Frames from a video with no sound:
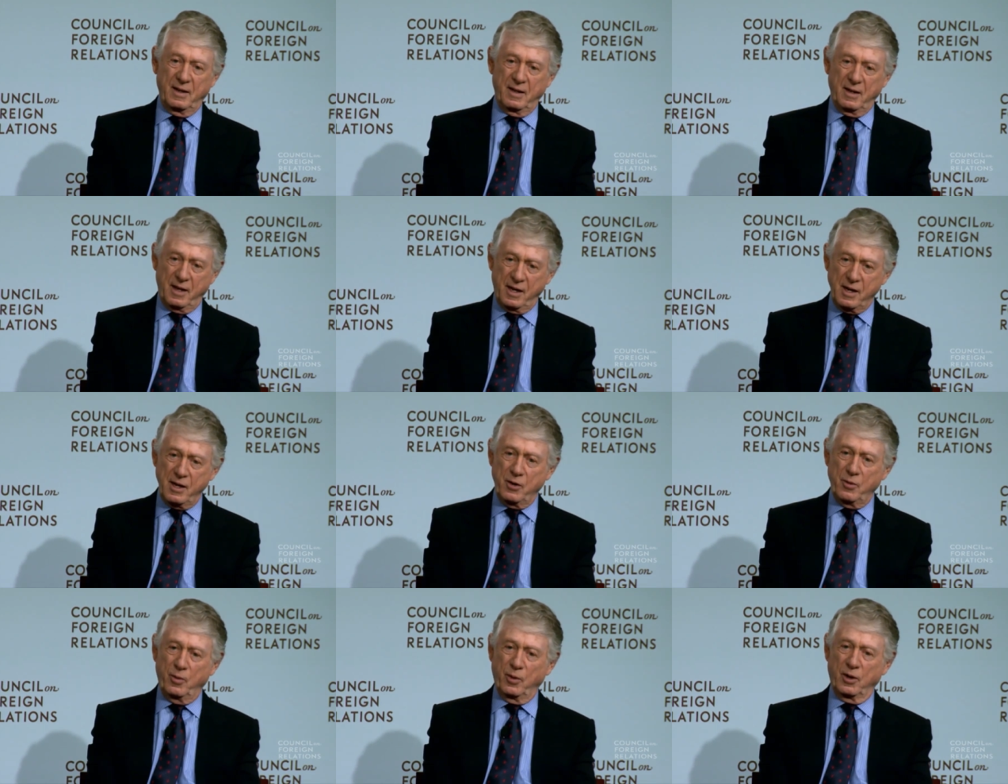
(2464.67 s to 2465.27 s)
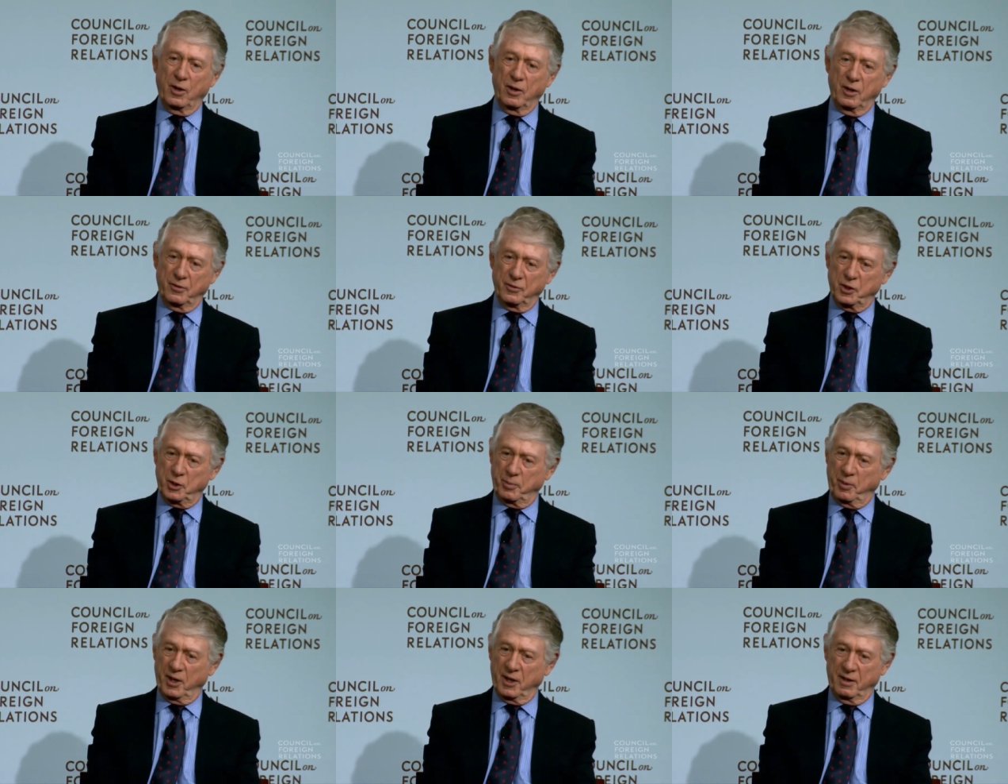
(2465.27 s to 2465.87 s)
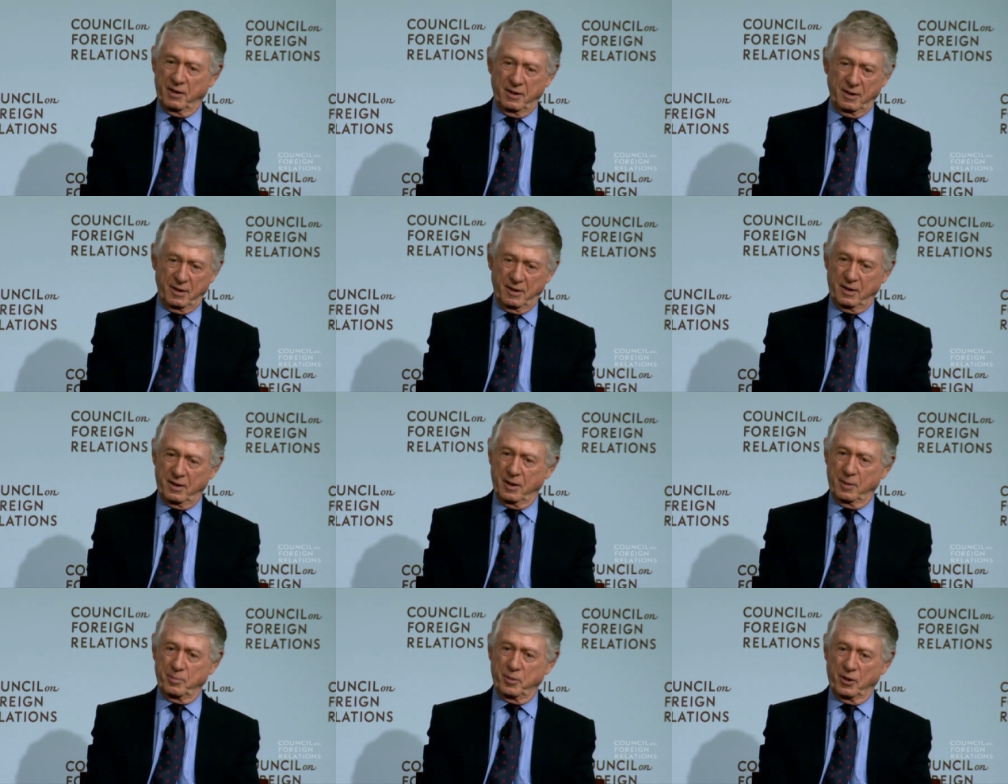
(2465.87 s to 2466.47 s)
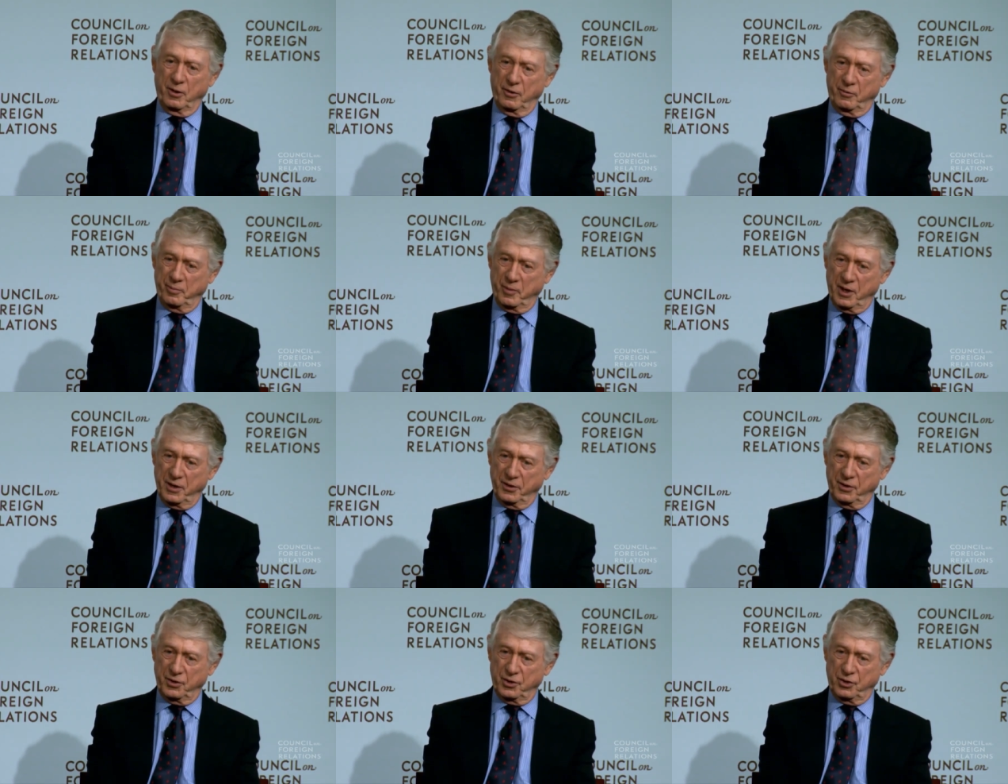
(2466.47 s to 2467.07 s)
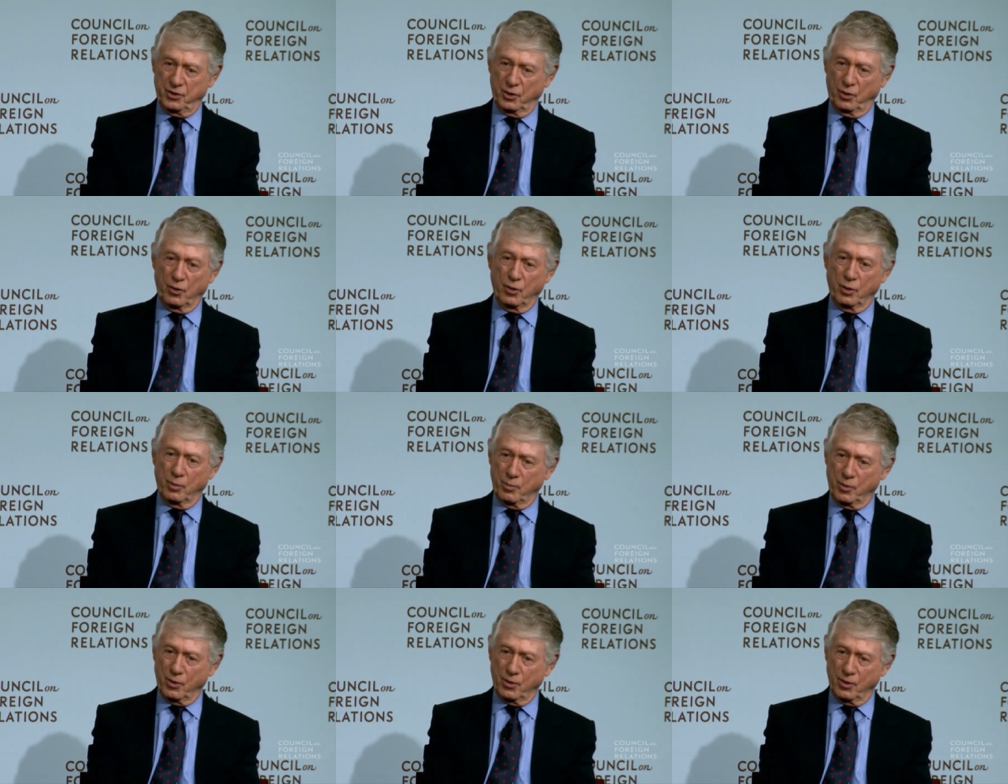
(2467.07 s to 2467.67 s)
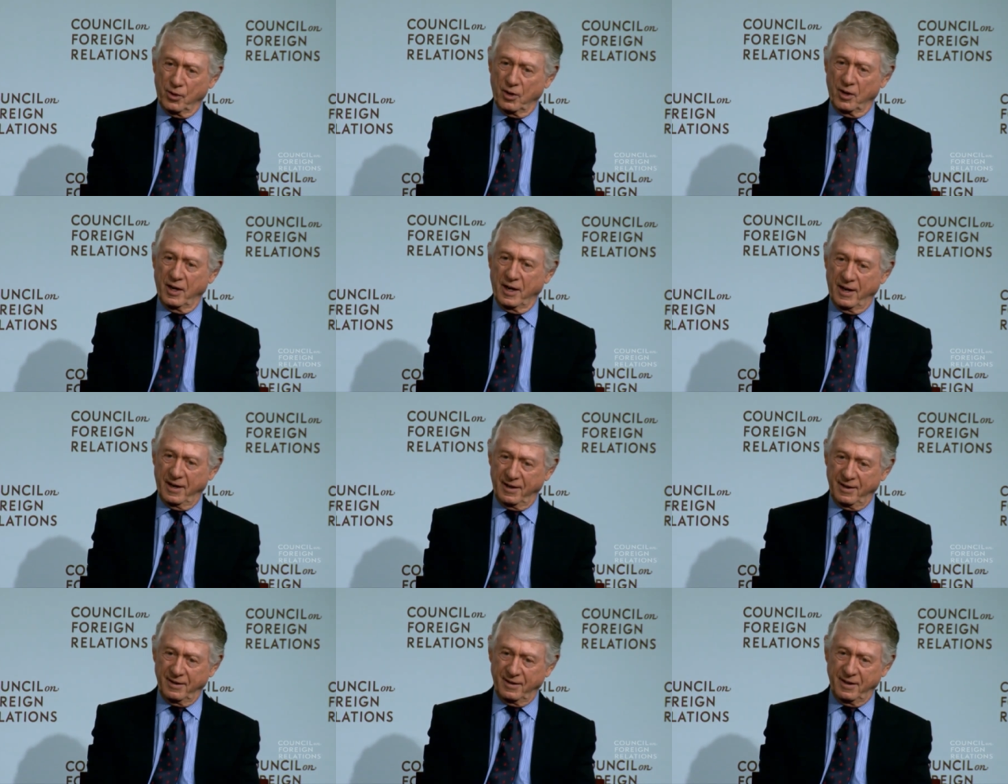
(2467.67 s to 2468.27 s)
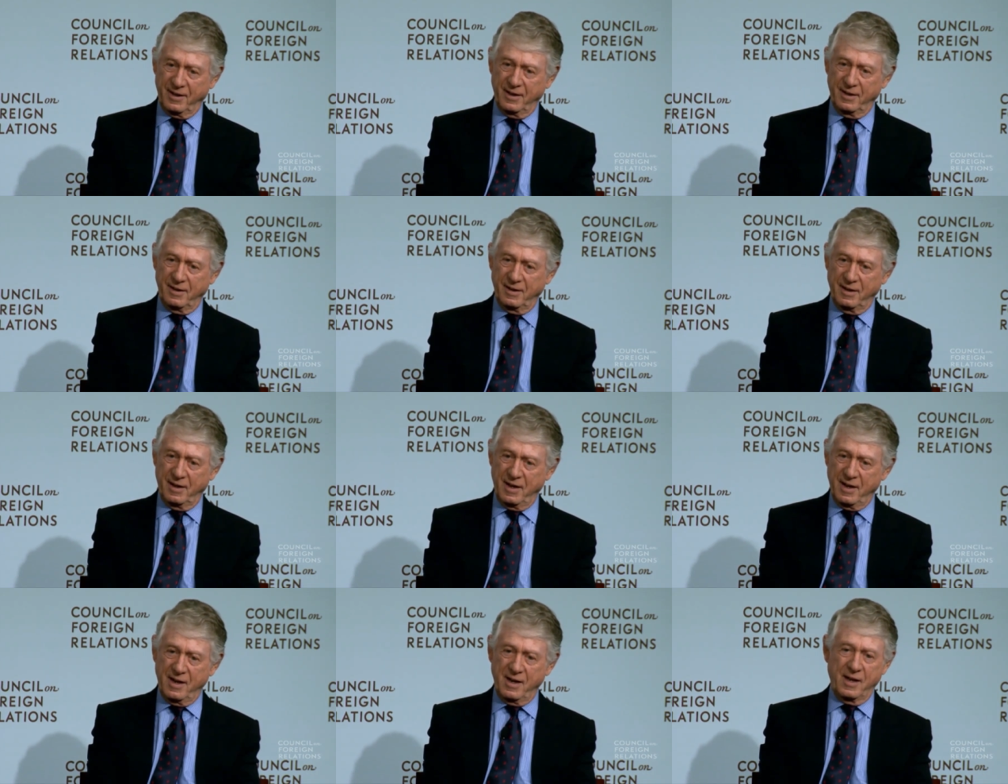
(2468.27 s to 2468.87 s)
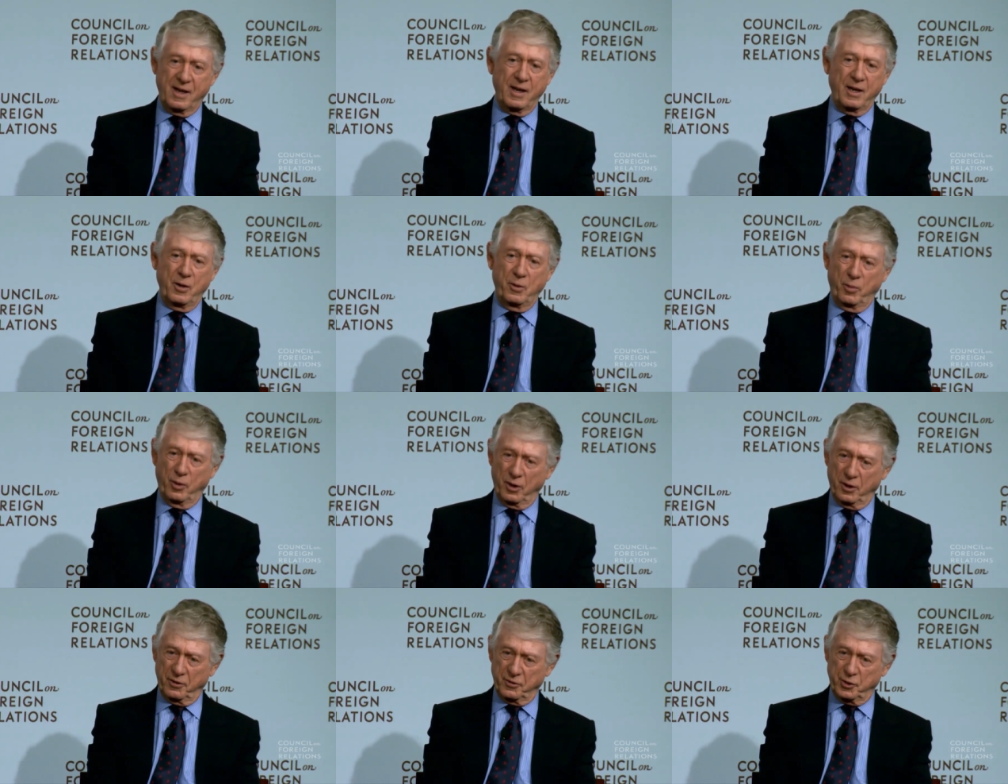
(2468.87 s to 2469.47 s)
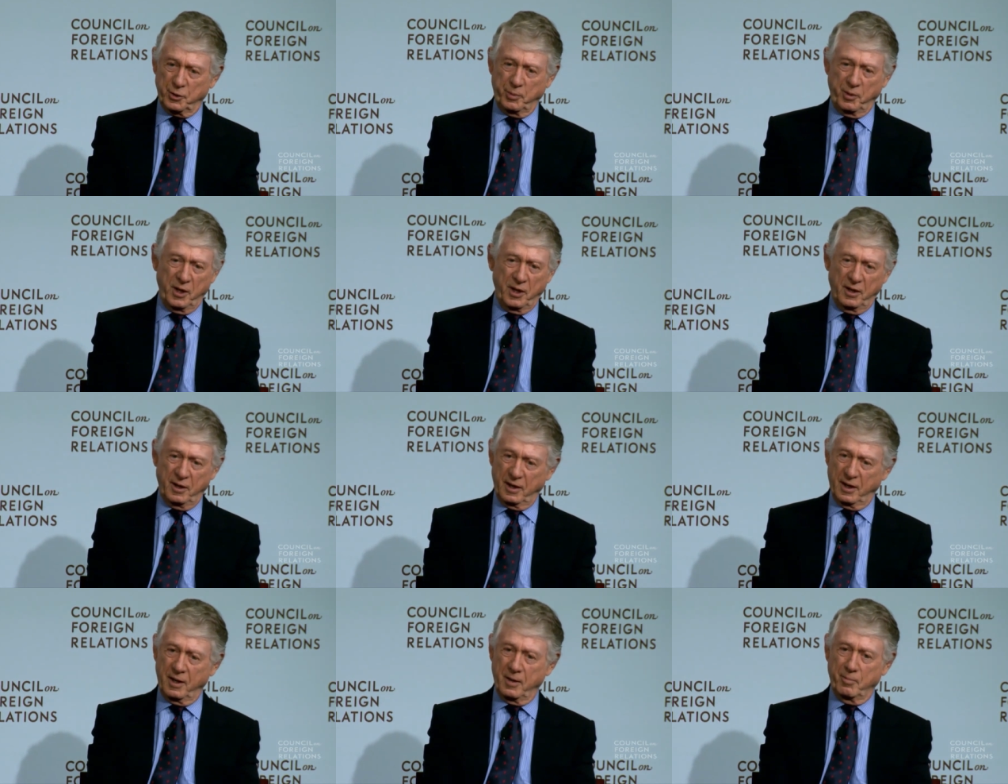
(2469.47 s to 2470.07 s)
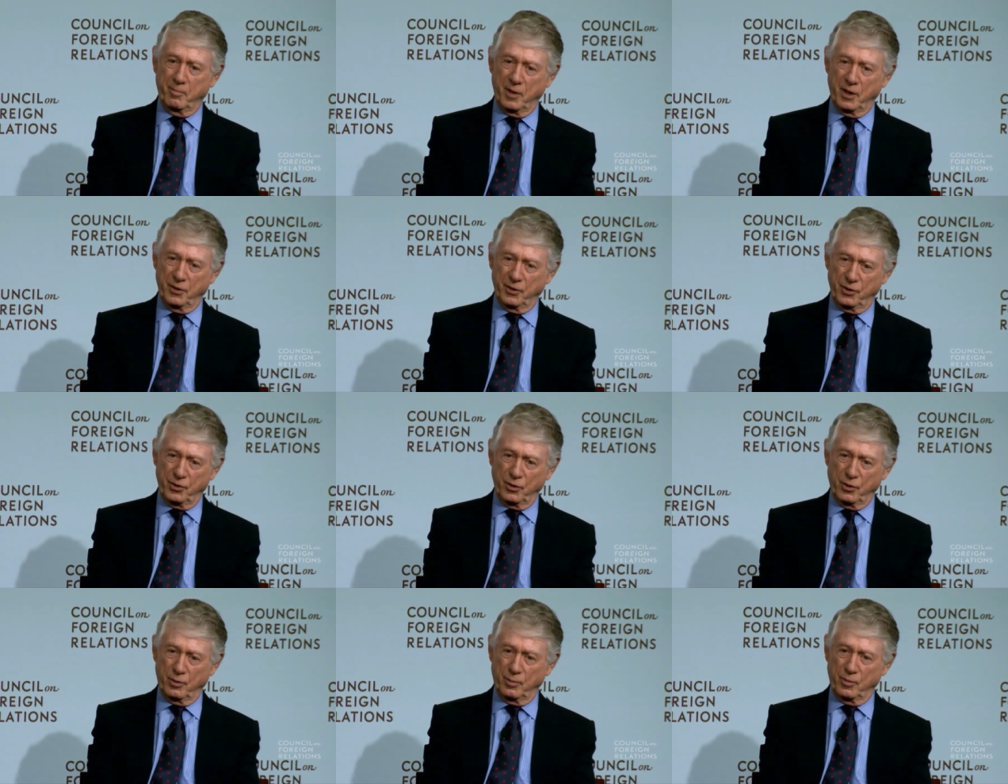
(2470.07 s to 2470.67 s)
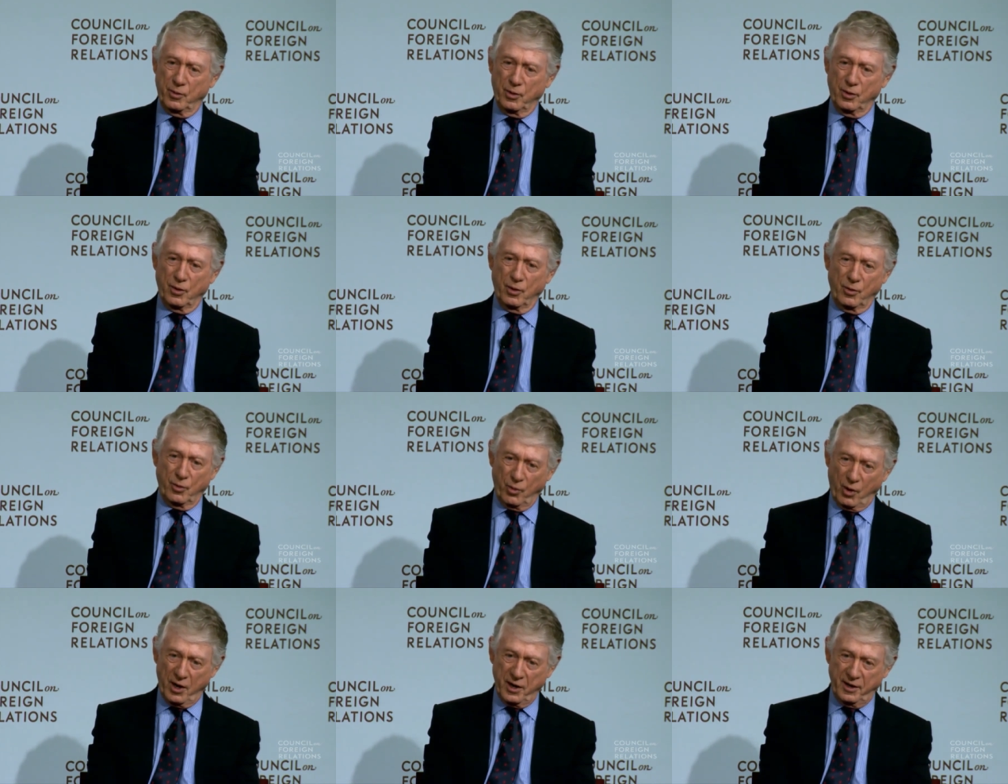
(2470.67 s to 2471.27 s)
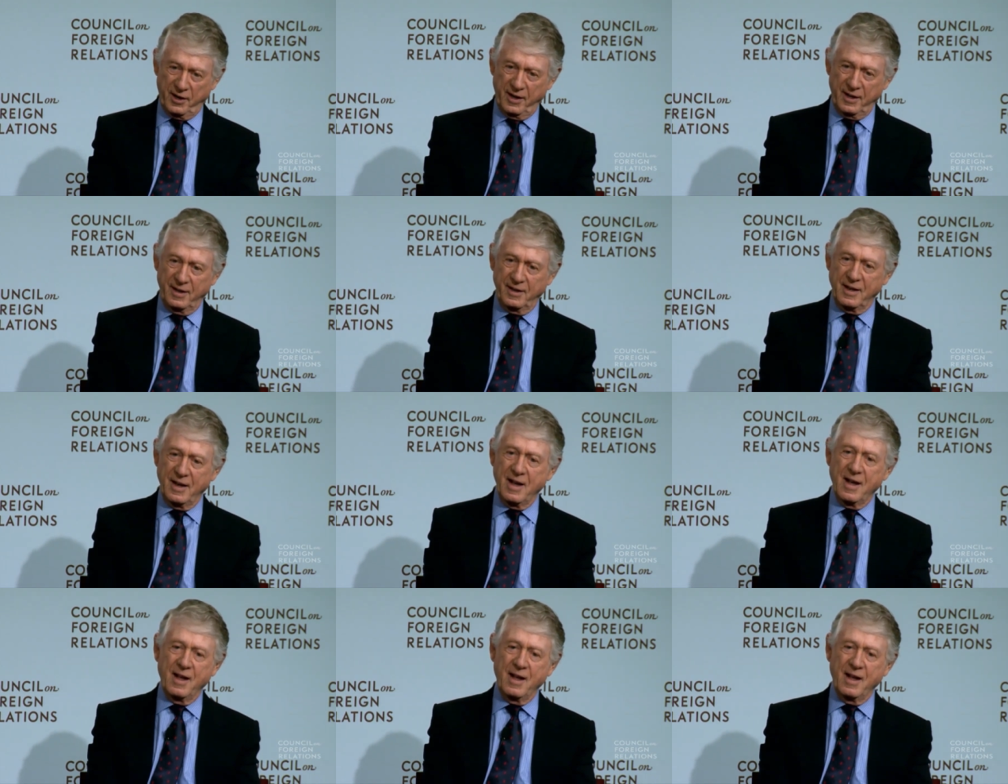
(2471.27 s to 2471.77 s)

he will have spent a couple of months or more editing he will have spent a month or more writing.